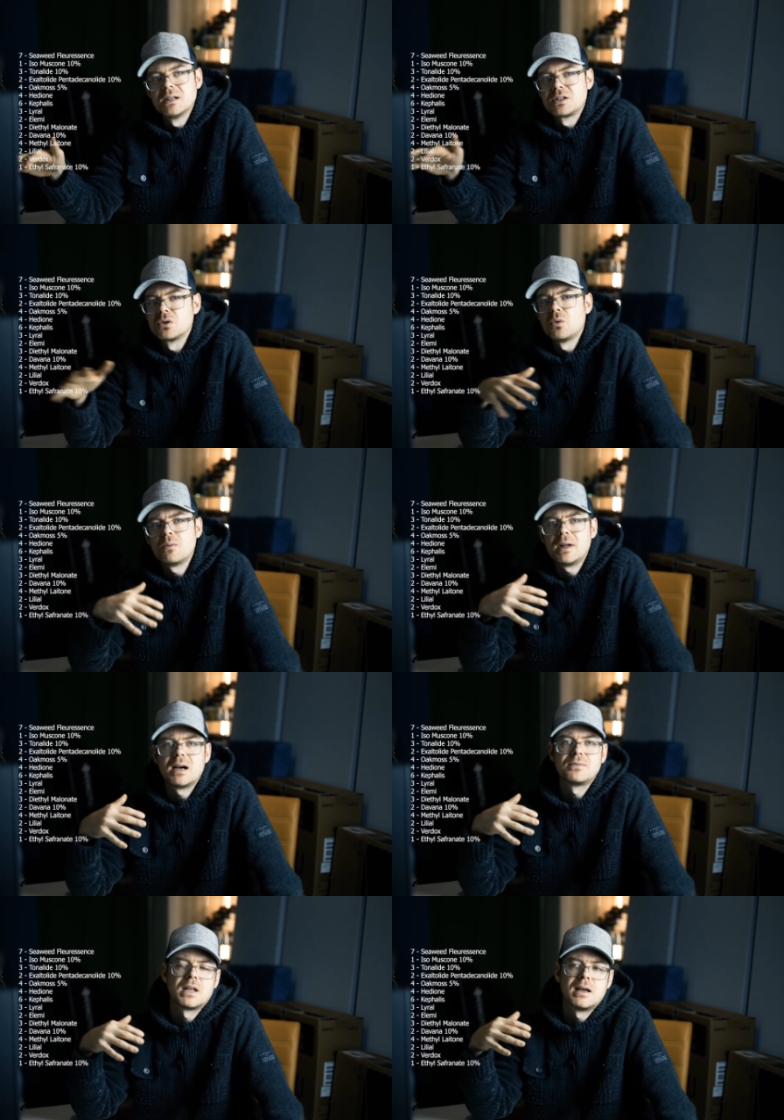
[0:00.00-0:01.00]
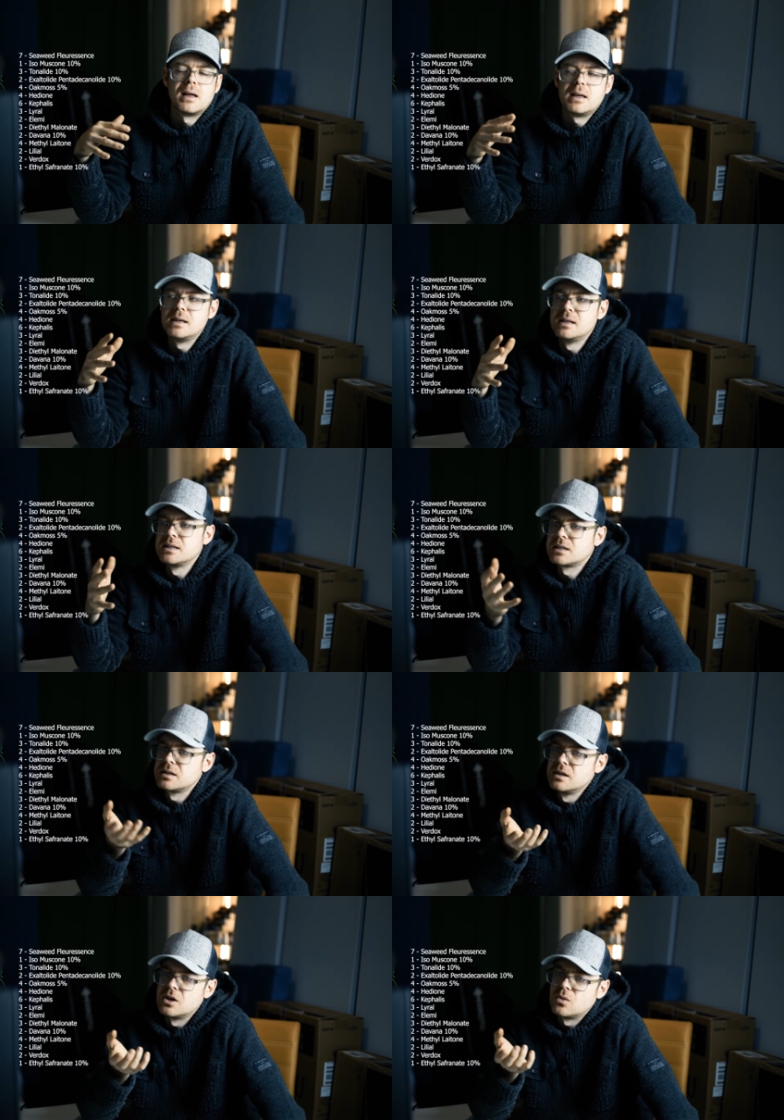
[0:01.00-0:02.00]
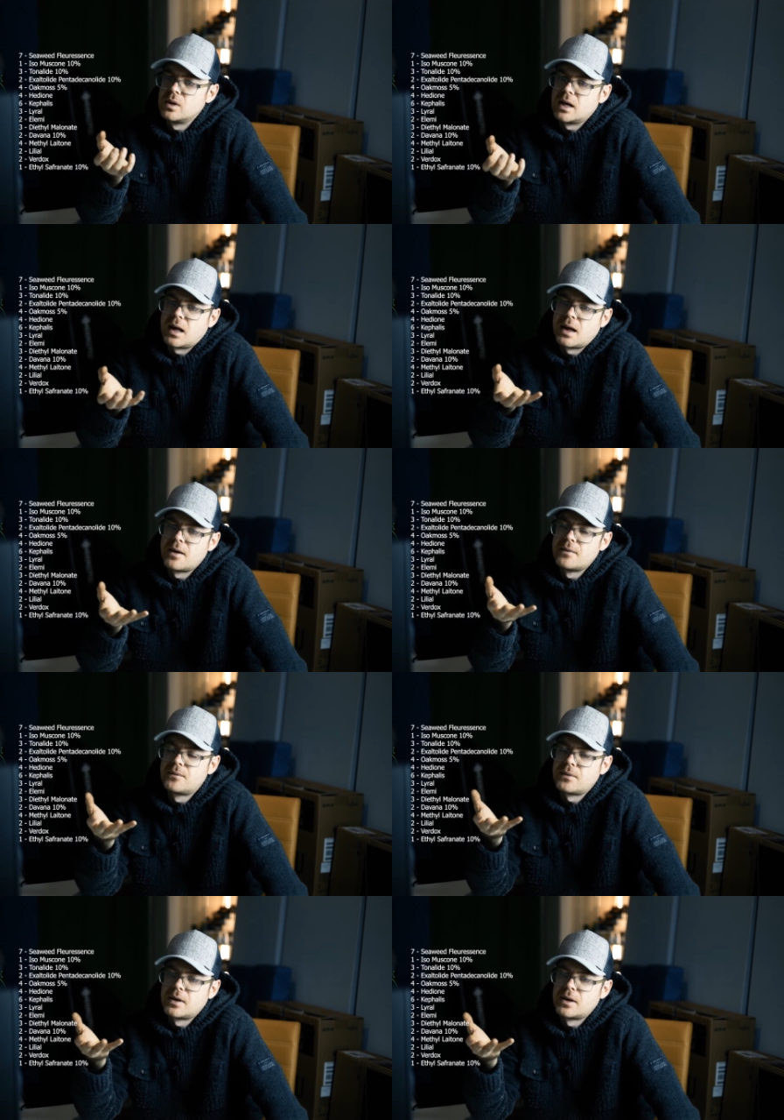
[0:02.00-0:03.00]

So what we have there is we have